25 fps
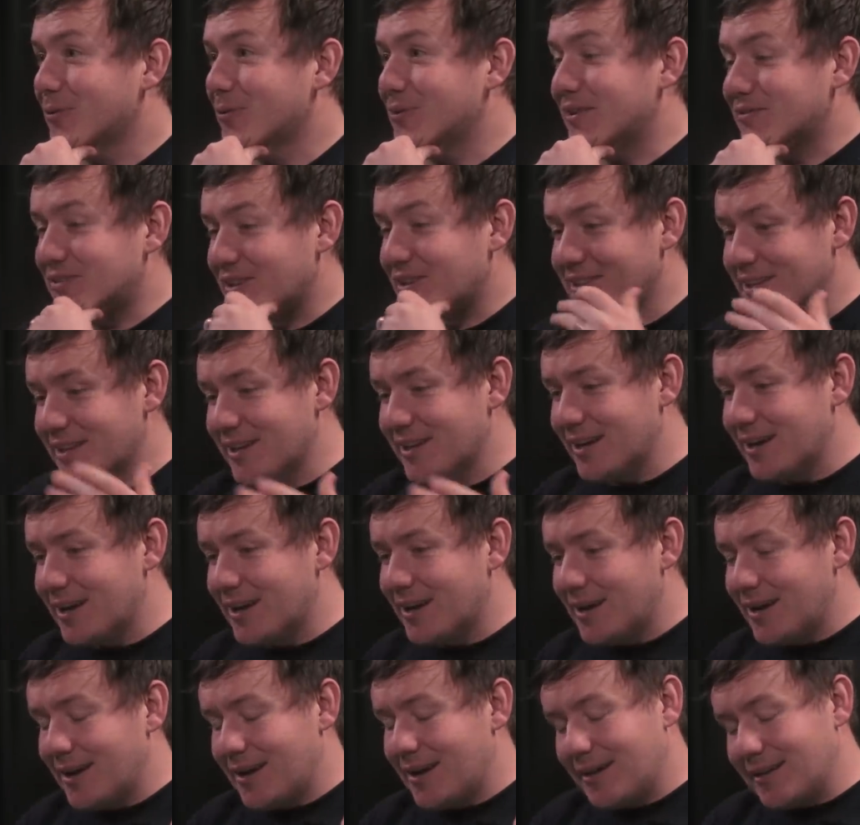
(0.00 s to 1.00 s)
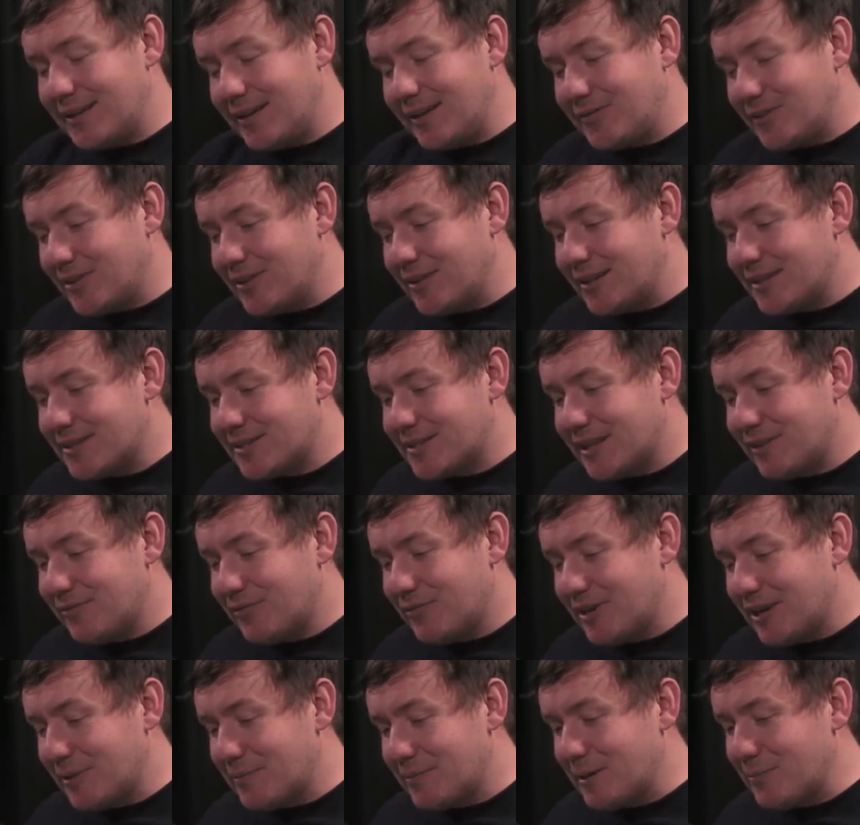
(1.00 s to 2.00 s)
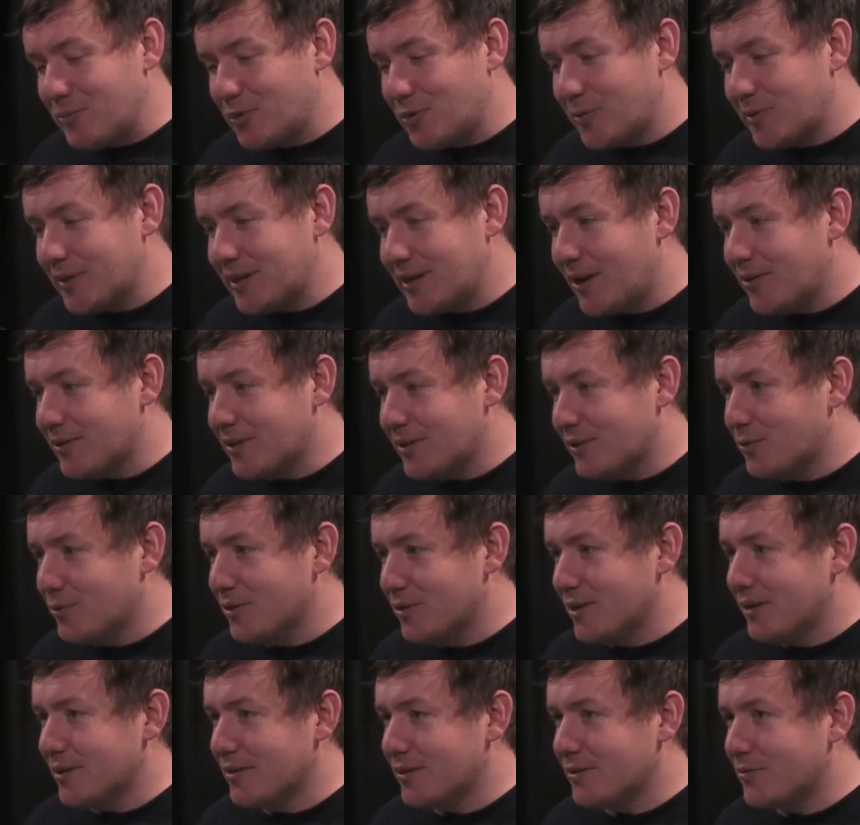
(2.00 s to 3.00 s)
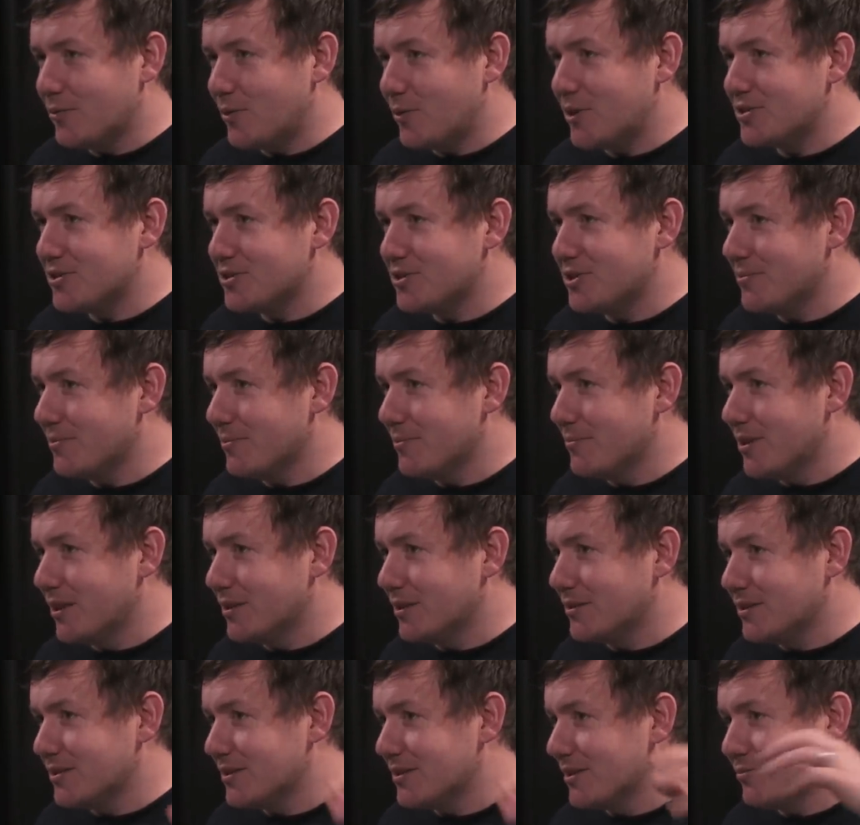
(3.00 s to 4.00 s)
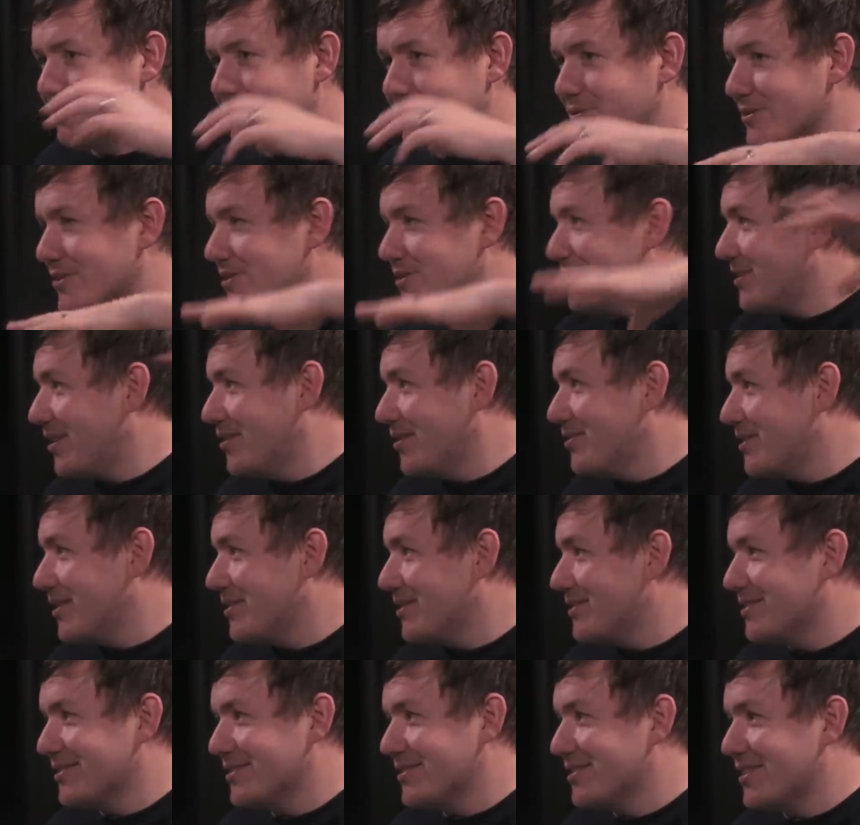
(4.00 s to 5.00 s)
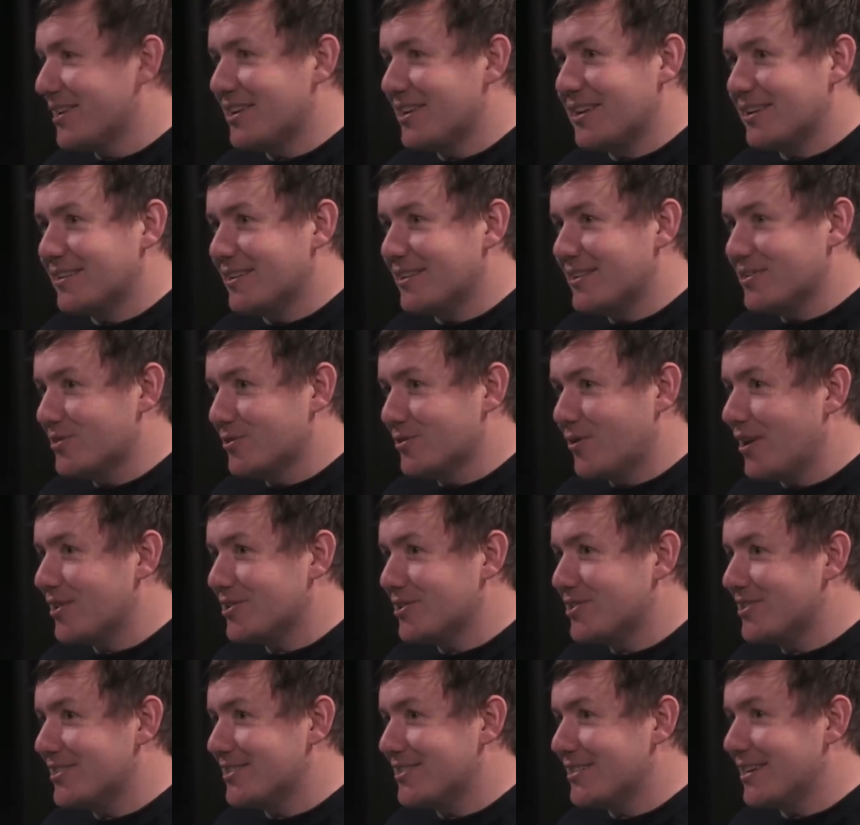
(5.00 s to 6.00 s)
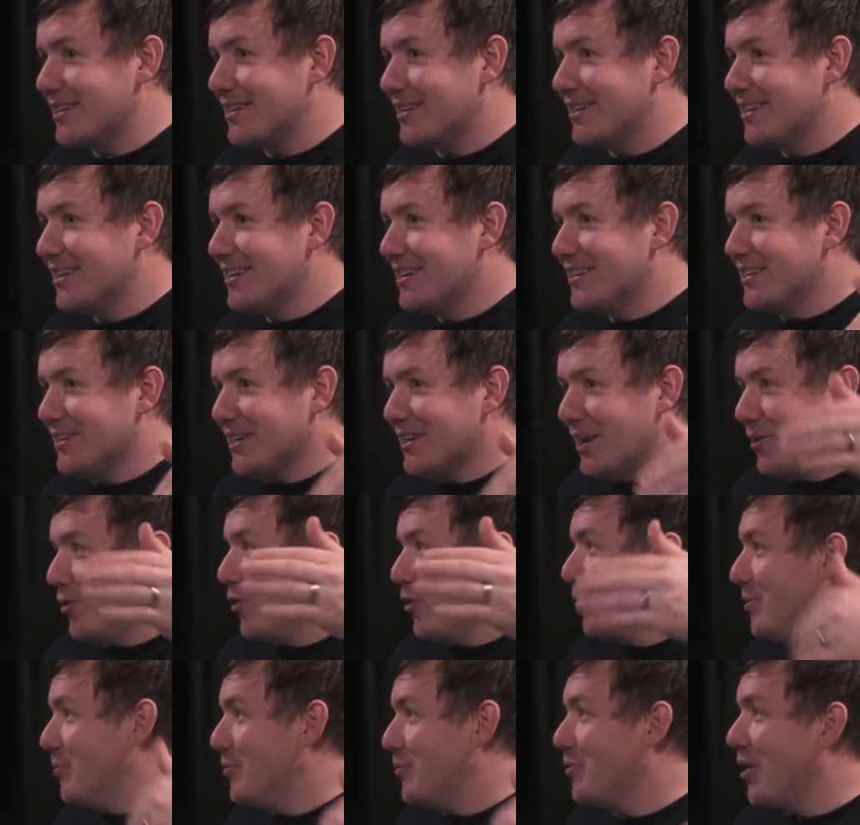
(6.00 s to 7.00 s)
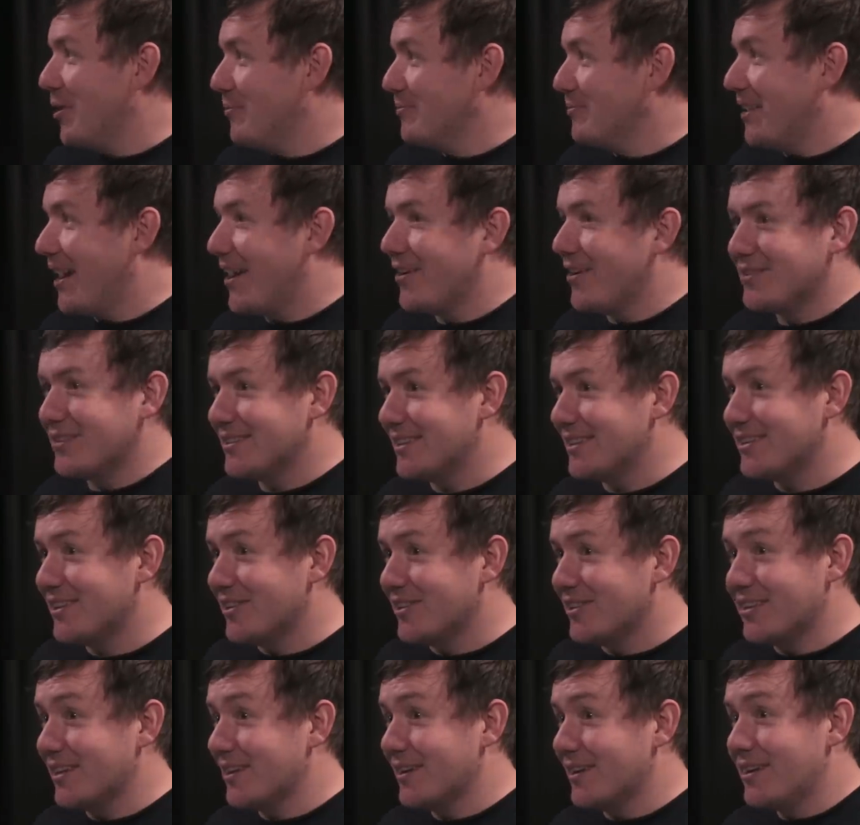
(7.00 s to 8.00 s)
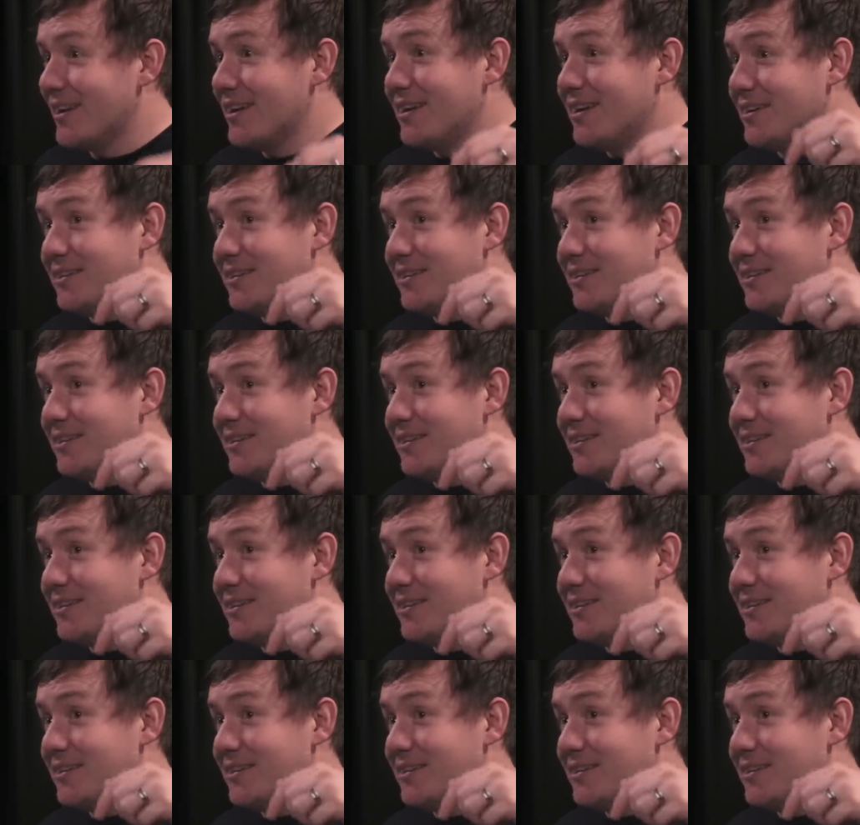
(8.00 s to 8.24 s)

Well, they've done the uh, they've done the seafront a bit more, but now they call it Weston Super Mud because everyone just goes out to the sea and it's not actually sea. You oh, get a lot of people come down and then like they're